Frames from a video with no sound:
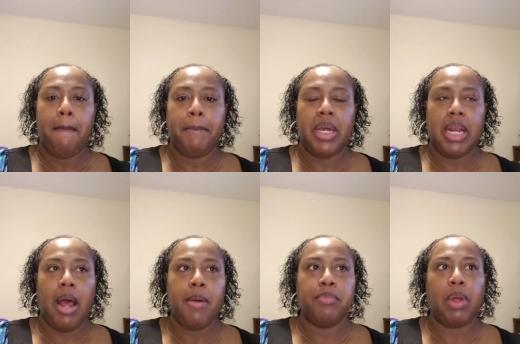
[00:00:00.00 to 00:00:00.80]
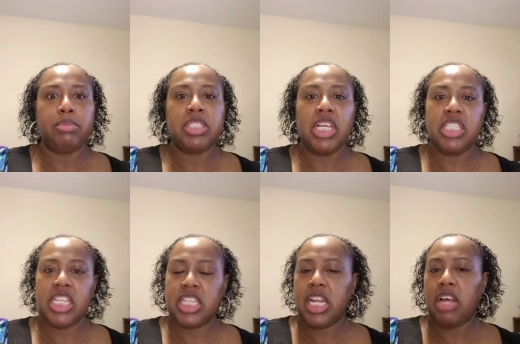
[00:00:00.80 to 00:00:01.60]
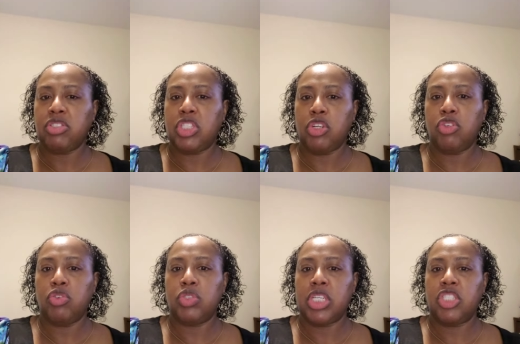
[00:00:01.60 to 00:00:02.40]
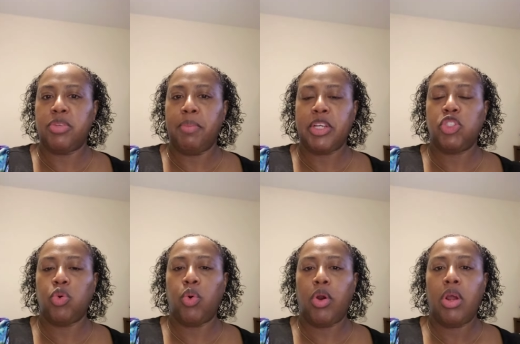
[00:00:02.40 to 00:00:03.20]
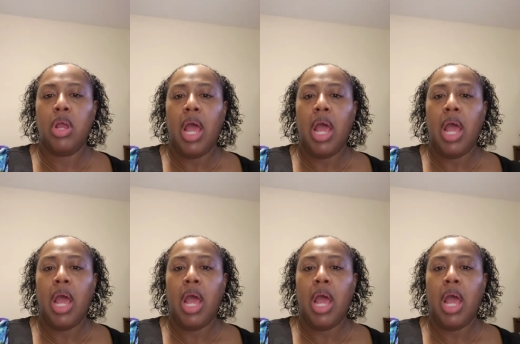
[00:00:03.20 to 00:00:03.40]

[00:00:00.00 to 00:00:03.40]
But um, I'm testing it out still just to make sure